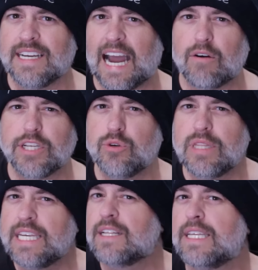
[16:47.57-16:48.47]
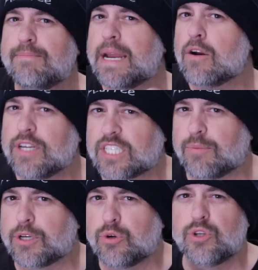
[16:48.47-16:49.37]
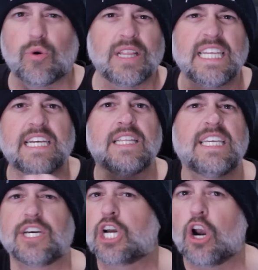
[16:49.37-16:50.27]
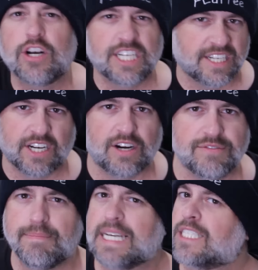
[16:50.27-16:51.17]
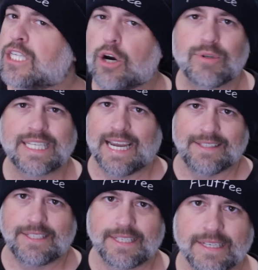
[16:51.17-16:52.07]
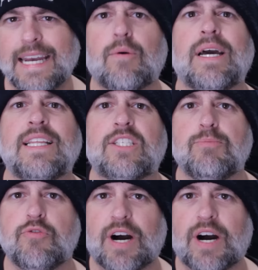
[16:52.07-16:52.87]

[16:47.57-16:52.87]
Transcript: How can you legally marry someone who you are legally the guardian of? Makes no sense. Anyway, let's move